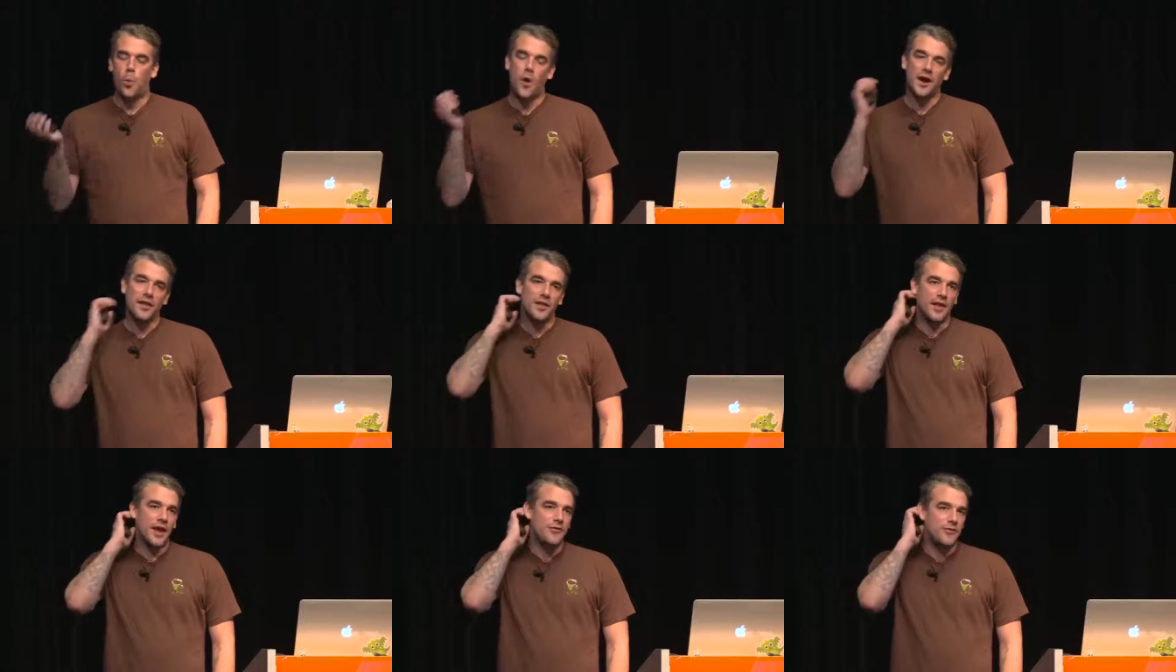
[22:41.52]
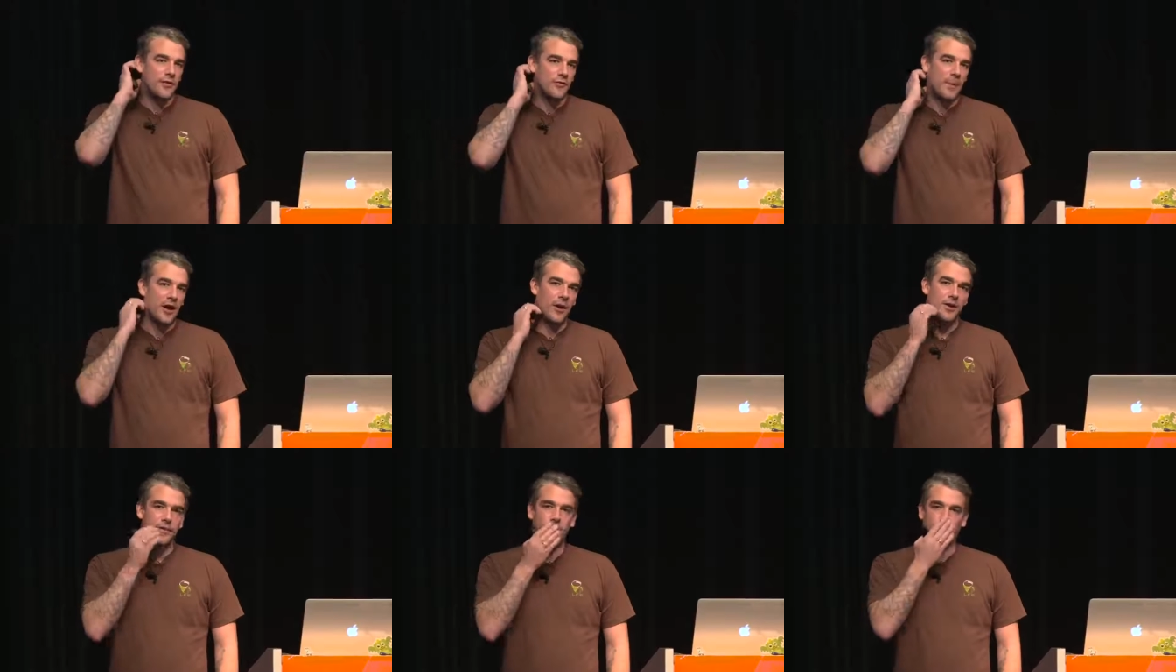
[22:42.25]
One of the nice things
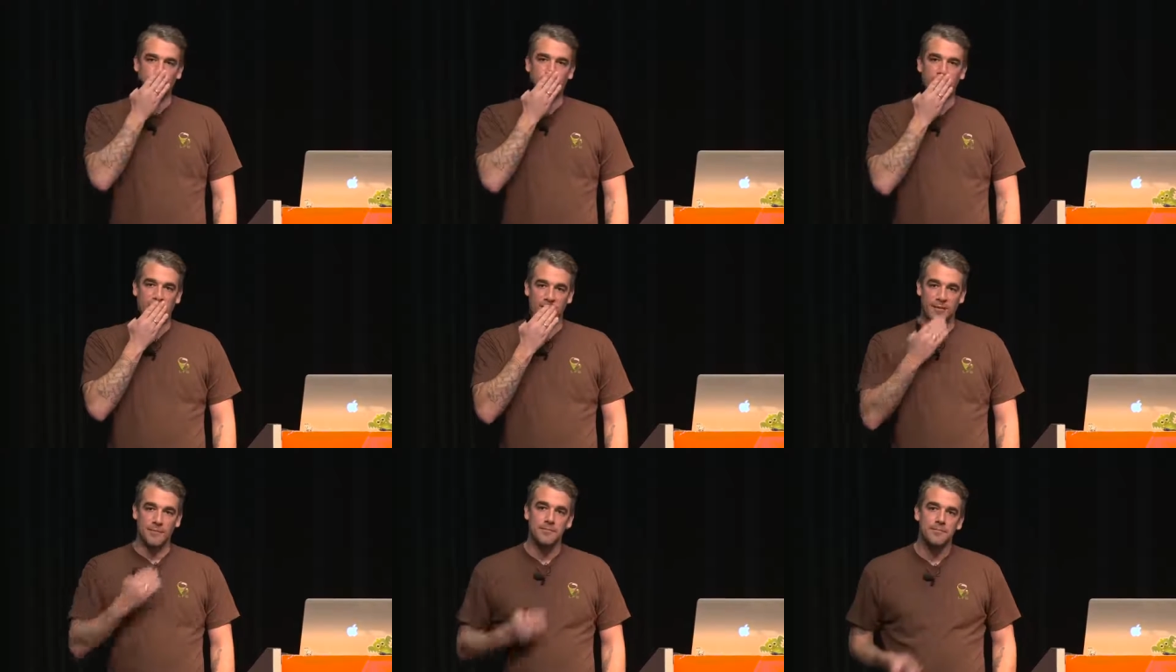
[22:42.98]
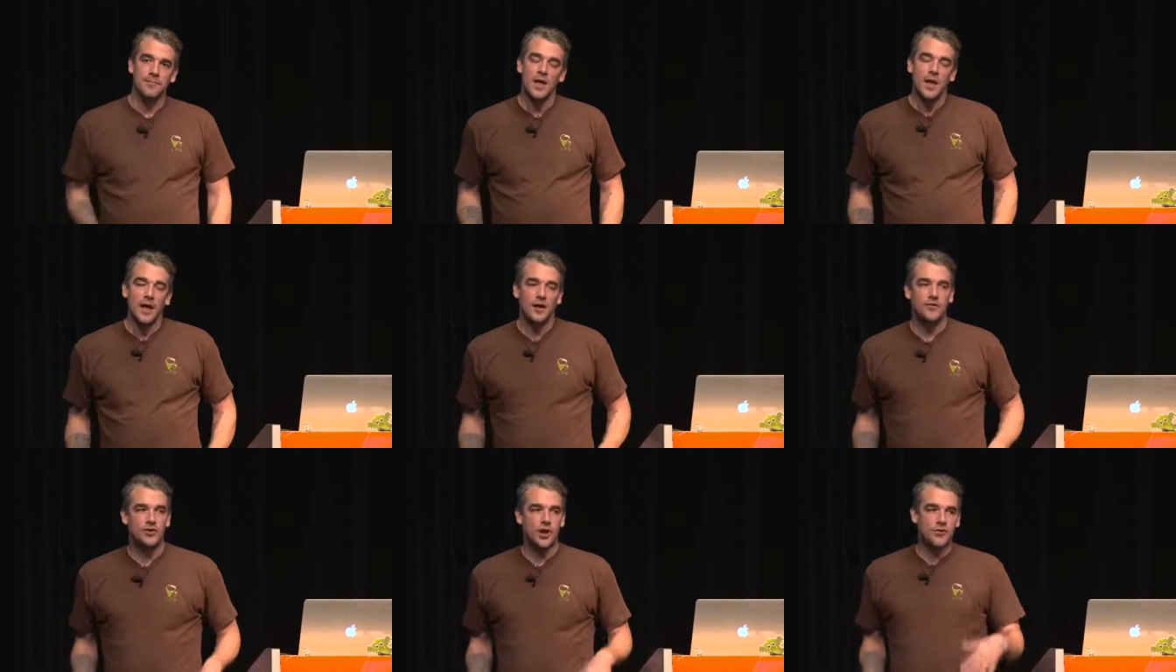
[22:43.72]
about an event source system
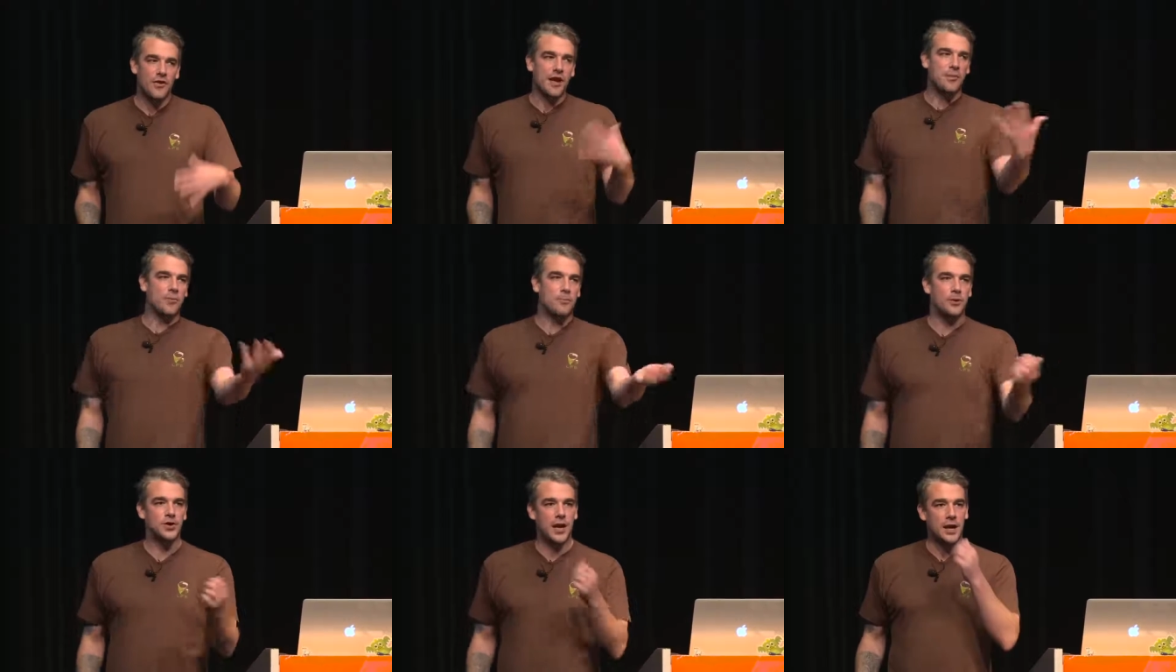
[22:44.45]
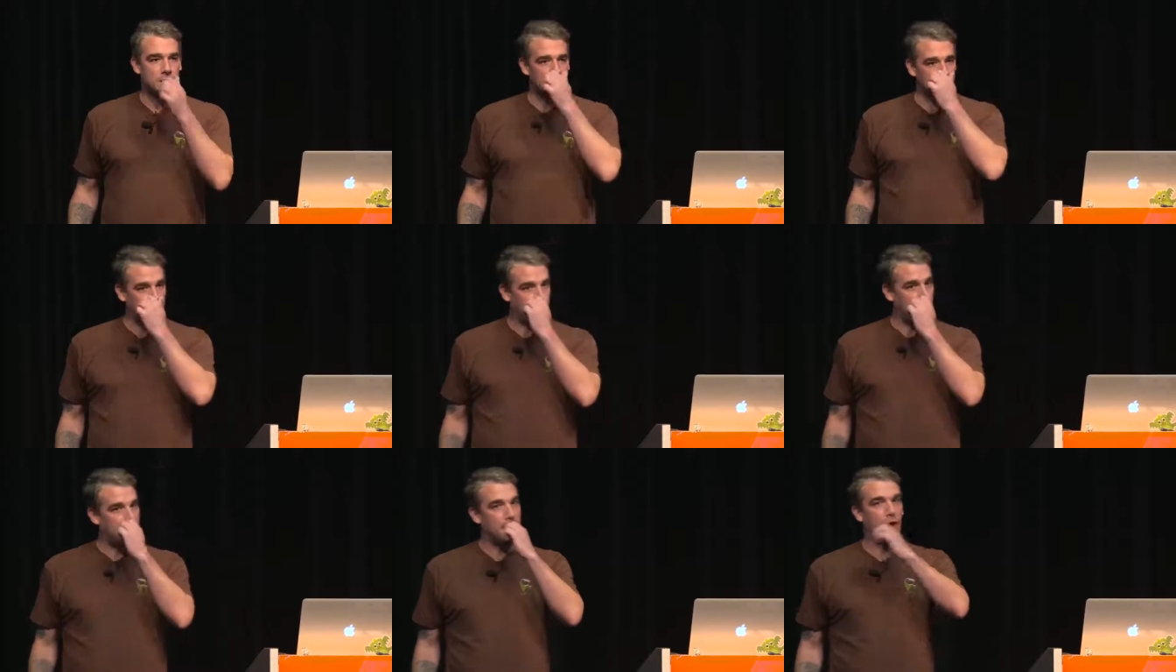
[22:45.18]
is just like with projections
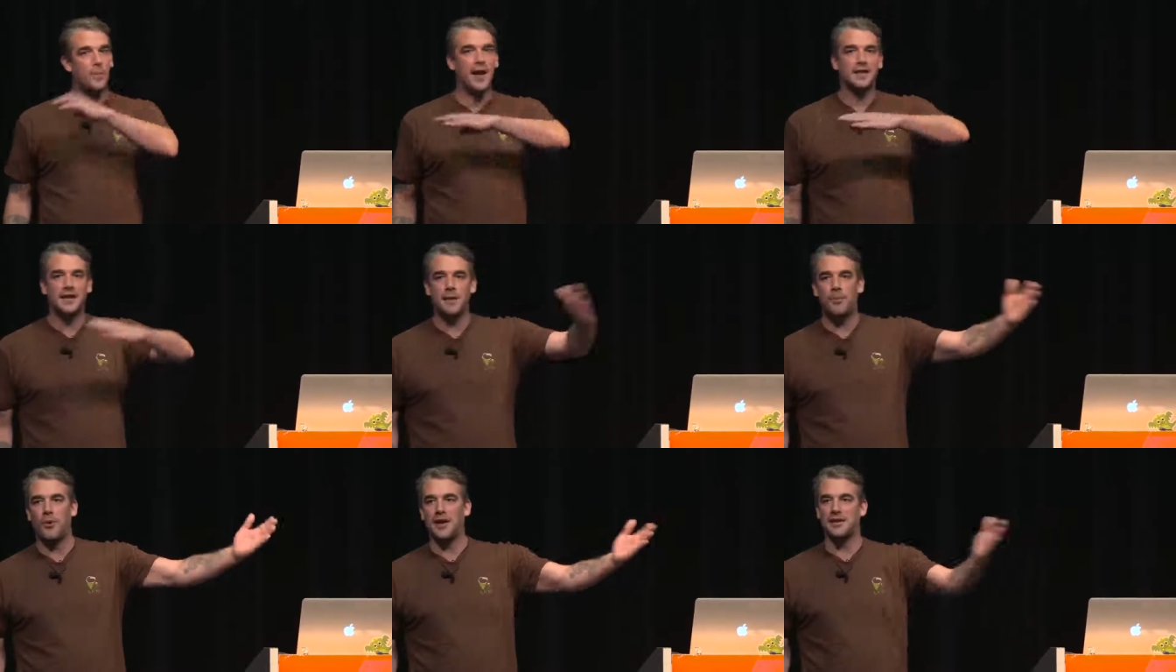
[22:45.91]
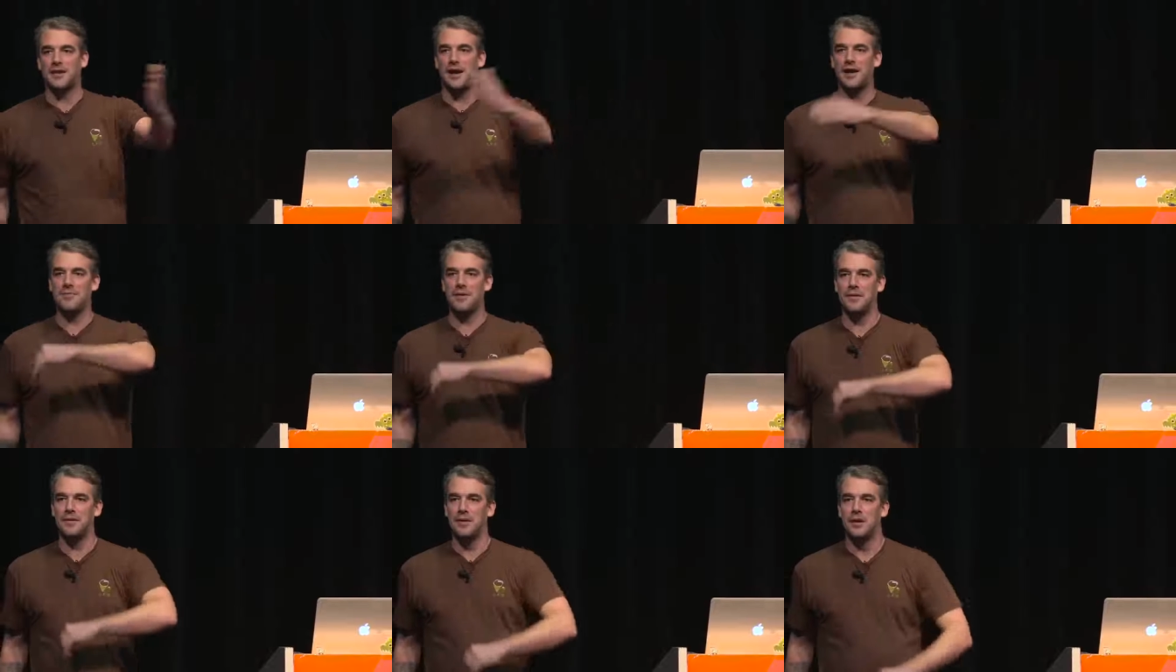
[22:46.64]
that we can go back to any point in
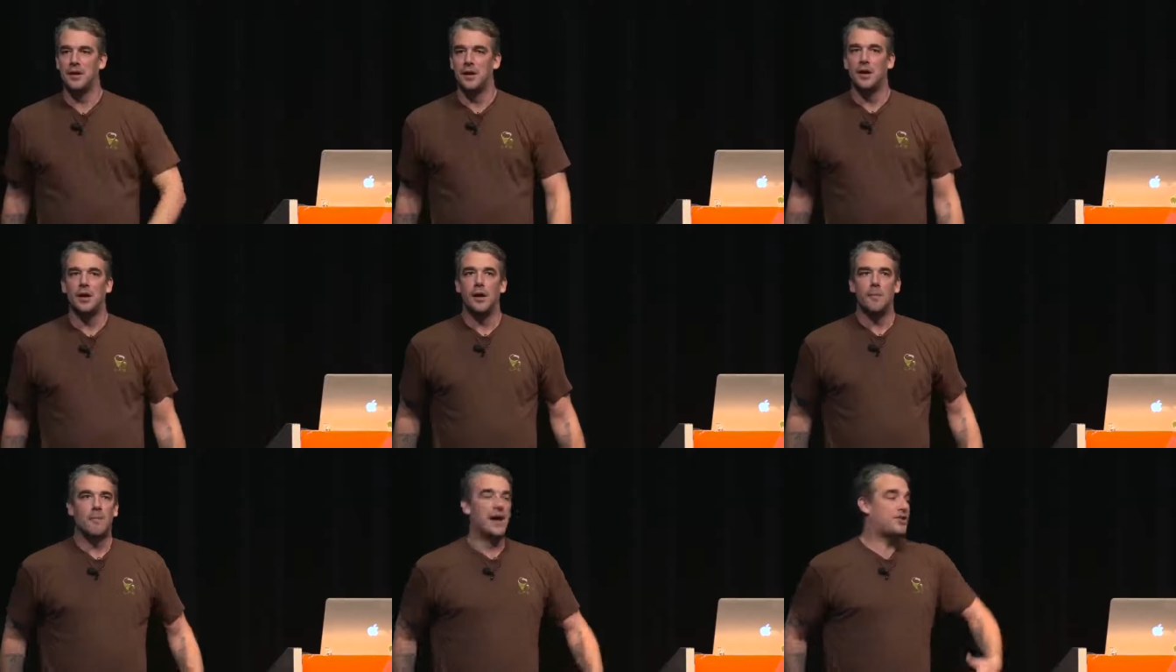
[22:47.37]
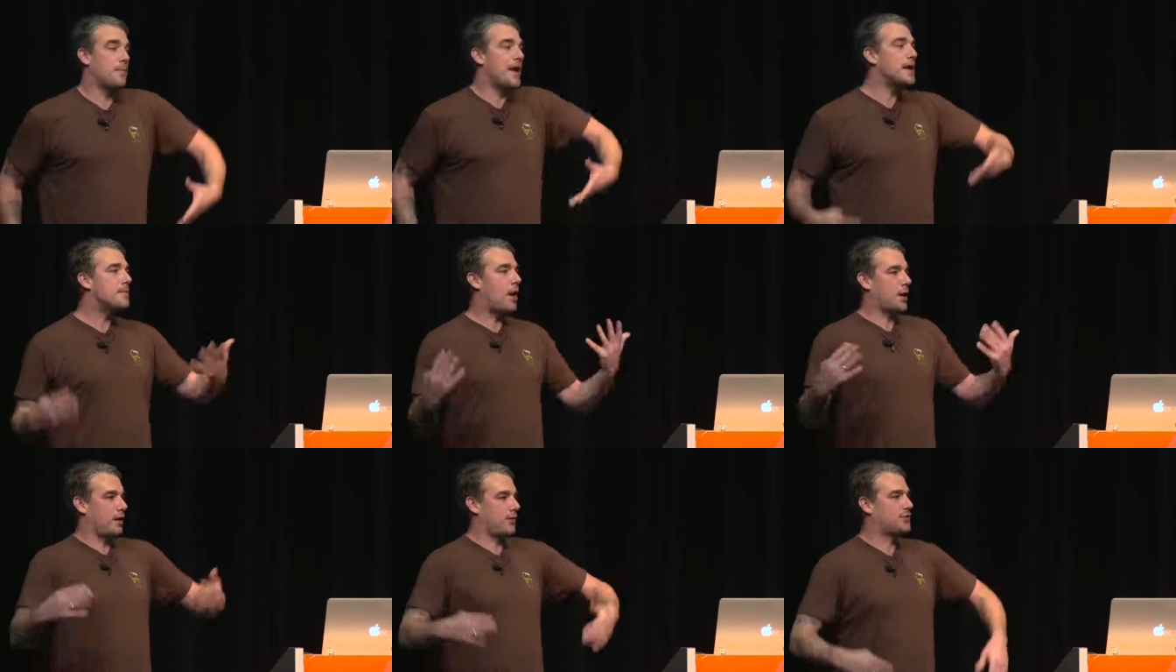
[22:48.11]
time, my domain
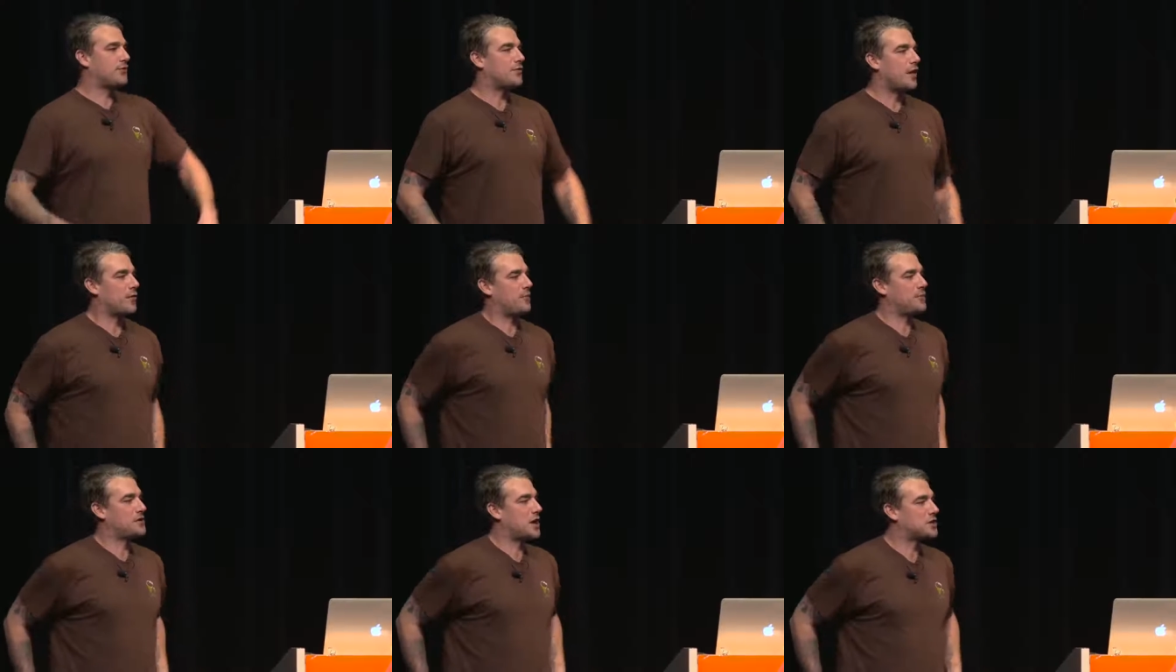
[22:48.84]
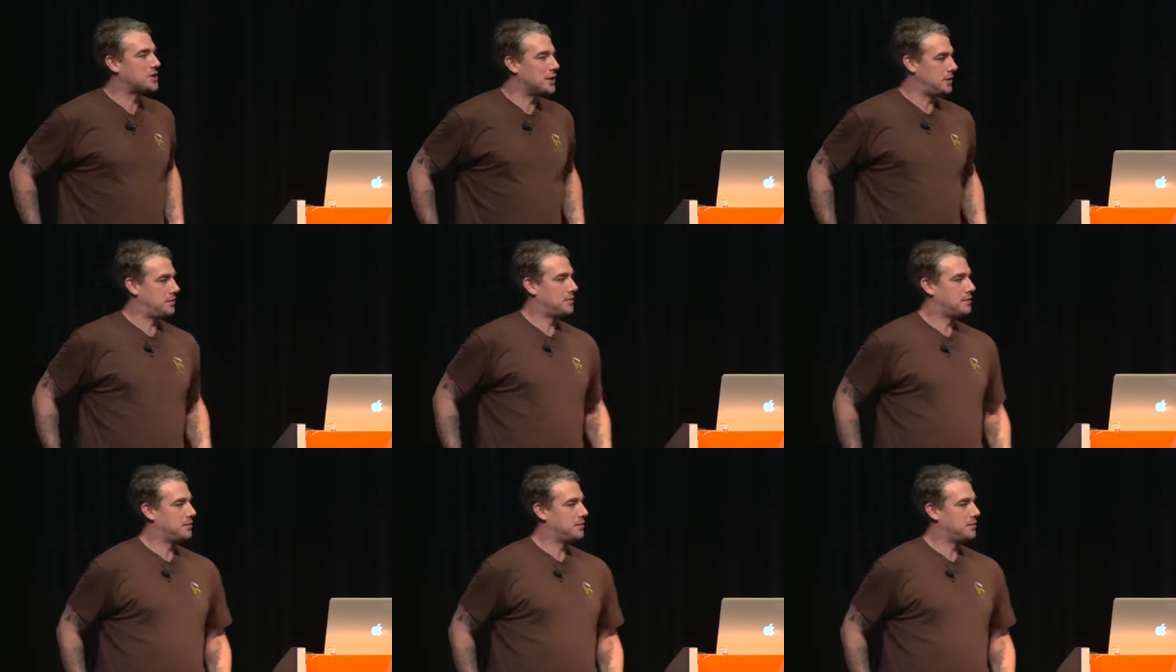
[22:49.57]
model is just another projection.